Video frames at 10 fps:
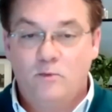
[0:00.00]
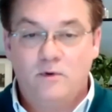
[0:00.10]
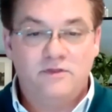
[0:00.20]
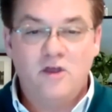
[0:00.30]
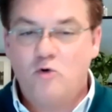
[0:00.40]

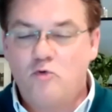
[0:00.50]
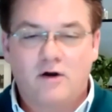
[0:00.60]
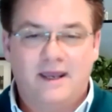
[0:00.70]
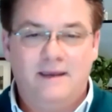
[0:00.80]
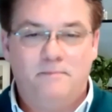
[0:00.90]
with no
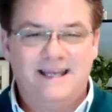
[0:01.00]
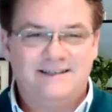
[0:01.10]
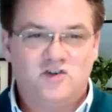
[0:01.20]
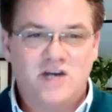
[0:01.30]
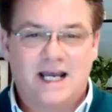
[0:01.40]
rocky
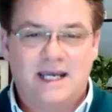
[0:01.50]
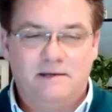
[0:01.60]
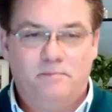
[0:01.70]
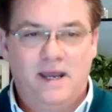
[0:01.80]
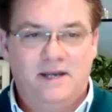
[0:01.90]
bits,
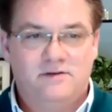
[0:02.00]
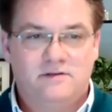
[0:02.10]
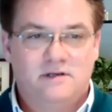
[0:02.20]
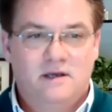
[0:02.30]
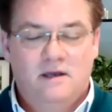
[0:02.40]
jagged
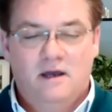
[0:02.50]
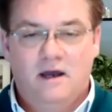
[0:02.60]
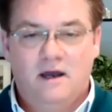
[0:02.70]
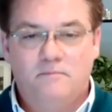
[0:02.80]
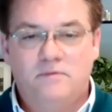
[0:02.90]
bits,
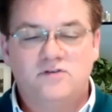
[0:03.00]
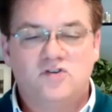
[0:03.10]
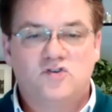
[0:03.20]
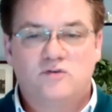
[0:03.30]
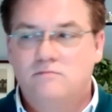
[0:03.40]
um, but
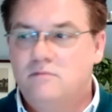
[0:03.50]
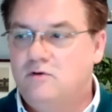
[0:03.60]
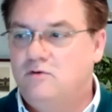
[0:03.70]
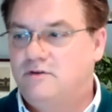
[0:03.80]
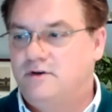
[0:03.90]

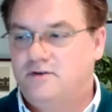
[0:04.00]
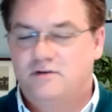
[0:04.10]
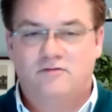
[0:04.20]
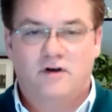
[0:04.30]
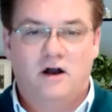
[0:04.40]

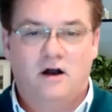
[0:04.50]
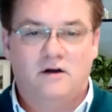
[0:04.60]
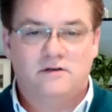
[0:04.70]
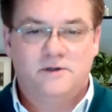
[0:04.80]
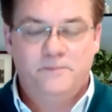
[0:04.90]
smoothness of
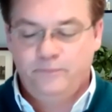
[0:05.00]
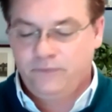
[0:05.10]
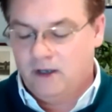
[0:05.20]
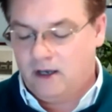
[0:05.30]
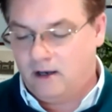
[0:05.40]
heart.
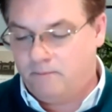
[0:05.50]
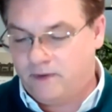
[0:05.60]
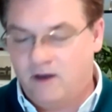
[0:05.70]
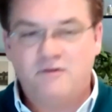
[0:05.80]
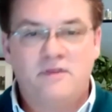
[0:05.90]

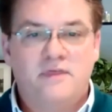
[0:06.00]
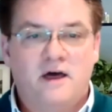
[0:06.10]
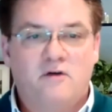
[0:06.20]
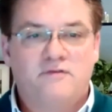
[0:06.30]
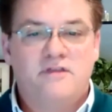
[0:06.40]
Um, I often
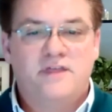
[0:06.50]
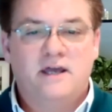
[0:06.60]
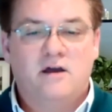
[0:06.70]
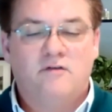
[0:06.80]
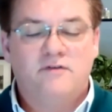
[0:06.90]
I often
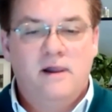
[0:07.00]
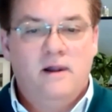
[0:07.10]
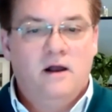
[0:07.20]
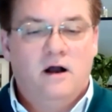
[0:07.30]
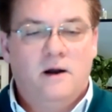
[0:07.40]
think of
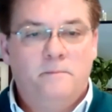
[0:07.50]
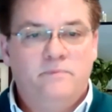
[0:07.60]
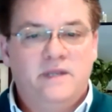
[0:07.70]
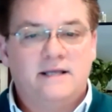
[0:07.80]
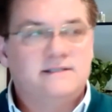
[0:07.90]

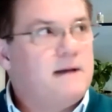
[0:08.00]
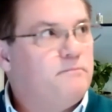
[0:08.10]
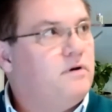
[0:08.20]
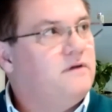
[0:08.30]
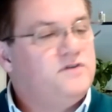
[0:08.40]
um, the
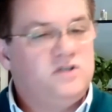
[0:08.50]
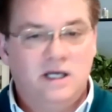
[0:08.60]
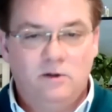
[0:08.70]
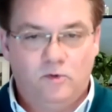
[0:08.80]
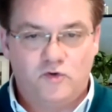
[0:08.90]
example of
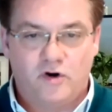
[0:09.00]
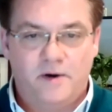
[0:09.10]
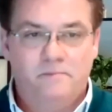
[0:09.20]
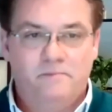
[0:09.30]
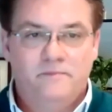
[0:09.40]

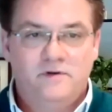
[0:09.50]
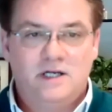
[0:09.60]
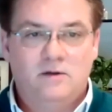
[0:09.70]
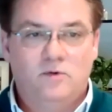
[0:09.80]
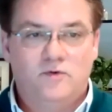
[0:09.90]
children.
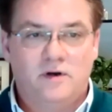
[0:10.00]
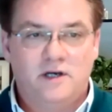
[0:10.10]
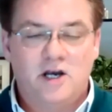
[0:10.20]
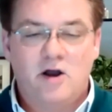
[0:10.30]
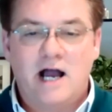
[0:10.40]
Children,
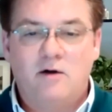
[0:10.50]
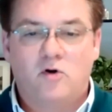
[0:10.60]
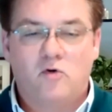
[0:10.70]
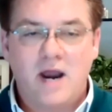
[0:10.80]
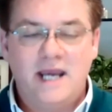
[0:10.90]
you know how
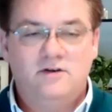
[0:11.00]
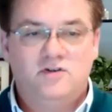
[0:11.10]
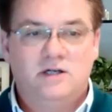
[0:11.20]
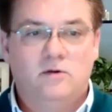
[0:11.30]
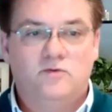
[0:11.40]
great
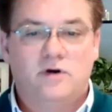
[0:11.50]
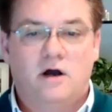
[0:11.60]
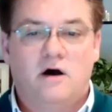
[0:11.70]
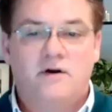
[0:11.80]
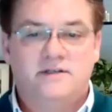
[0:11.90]
children
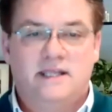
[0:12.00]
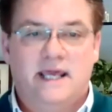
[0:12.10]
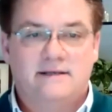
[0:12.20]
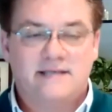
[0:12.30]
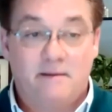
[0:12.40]
are as the
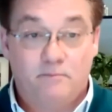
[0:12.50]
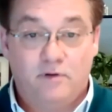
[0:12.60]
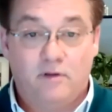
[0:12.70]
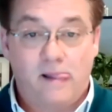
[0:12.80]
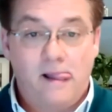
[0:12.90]

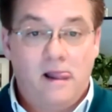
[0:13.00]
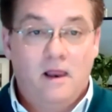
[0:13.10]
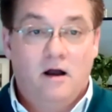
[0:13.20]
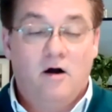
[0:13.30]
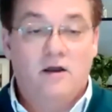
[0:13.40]
example.
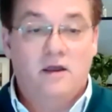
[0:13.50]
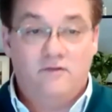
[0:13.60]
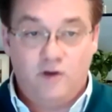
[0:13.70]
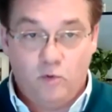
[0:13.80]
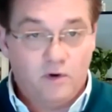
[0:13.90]
Uh,
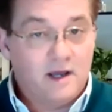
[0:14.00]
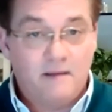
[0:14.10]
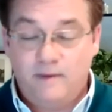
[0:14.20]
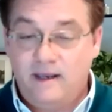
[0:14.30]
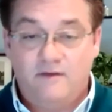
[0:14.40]
if you want
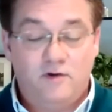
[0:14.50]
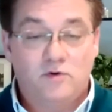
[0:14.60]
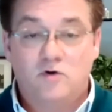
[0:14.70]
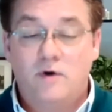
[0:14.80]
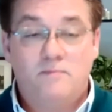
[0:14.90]
to be, if you
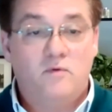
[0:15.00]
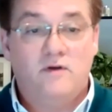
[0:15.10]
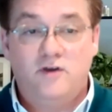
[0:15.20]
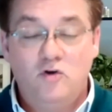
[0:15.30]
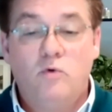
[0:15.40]
want to, rep-
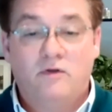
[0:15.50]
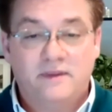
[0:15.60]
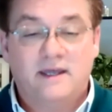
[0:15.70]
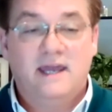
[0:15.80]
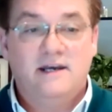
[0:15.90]
if you
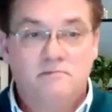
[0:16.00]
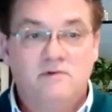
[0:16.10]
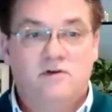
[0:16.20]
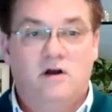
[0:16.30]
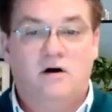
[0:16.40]
want the kingdom
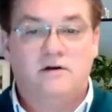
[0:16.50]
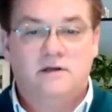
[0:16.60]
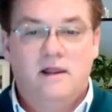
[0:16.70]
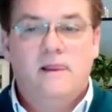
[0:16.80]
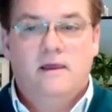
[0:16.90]
of God,
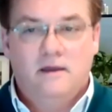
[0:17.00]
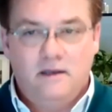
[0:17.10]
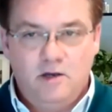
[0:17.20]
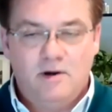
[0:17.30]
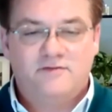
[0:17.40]

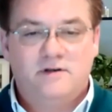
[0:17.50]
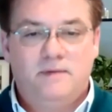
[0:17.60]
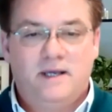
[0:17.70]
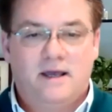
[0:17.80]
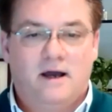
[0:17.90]
you have to
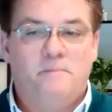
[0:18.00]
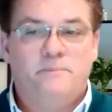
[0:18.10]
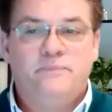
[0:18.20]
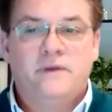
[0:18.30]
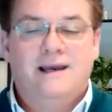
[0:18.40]

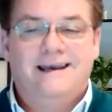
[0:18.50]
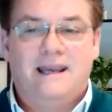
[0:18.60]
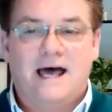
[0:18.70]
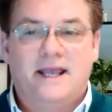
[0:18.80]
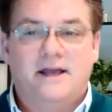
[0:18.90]
become
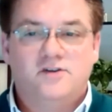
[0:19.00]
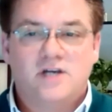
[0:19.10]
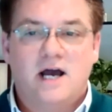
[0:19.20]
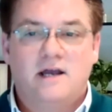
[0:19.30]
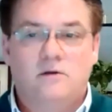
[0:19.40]
like a
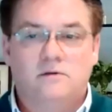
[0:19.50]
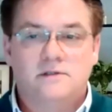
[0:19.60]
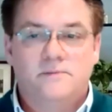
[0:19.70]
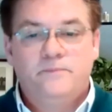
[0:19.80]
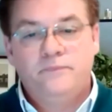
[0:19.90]

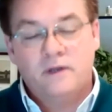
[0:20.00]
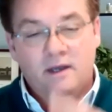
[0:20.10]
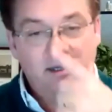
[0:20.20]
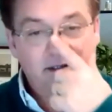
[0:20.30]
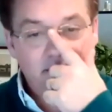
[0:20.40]
child.
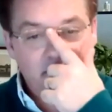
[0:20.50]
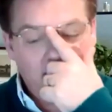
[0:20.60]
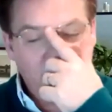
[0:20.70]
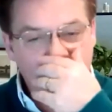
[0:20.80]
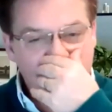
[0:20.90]
And
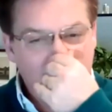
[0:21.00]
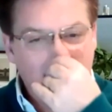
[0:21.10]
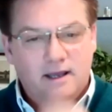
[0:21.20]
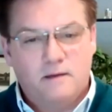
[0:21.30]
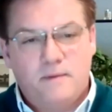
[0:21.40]
I've been
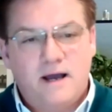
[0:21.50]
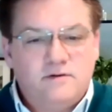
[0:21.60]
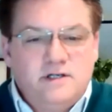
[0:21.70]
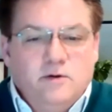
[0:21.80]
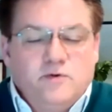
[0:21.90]
thinking
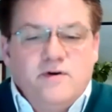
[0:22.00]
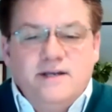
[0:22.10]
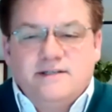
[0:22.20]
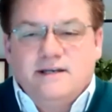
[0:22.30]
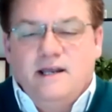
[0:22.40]
about children
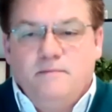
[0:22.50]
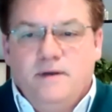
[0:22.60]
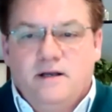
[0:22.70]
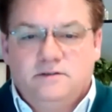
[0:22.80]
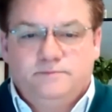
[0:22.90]
recently
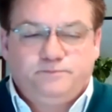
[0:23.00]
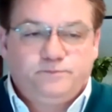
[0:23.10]
because